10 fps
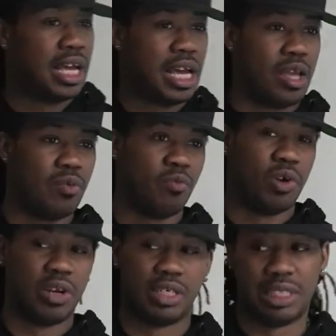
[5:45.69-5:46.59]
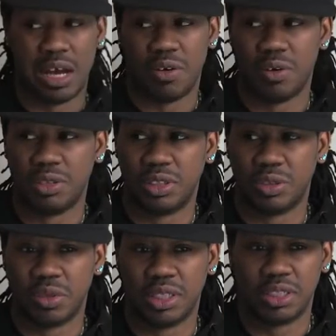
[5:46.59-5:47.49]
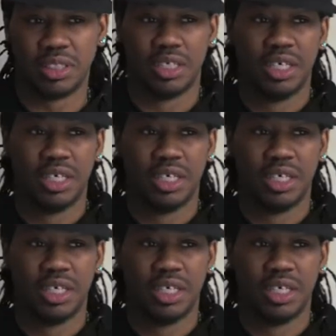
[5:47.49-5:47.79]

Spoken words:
hey, we're in this down low situation,